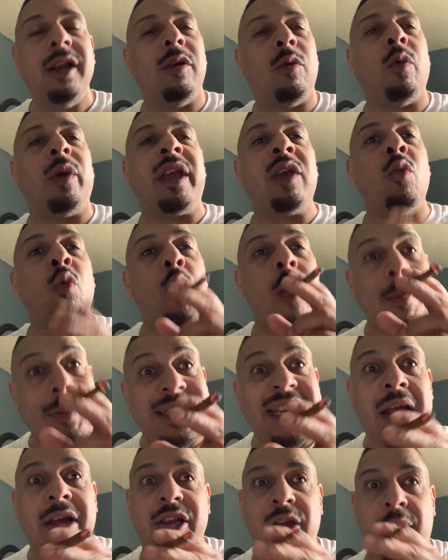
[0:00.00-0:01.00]
When he
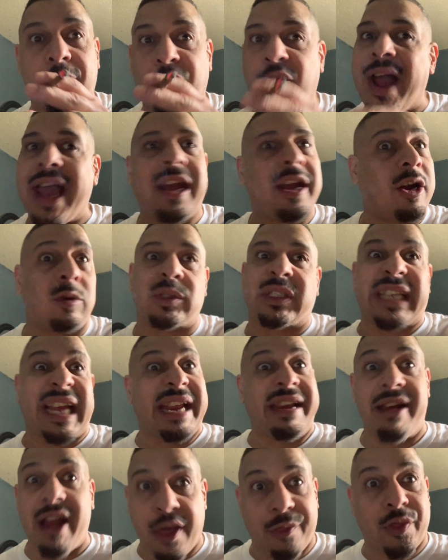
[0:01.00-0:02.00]
whips out your fighter, don't
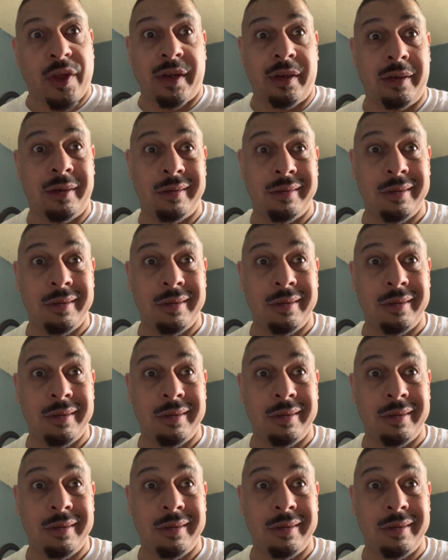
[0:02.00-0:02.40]
say nothing.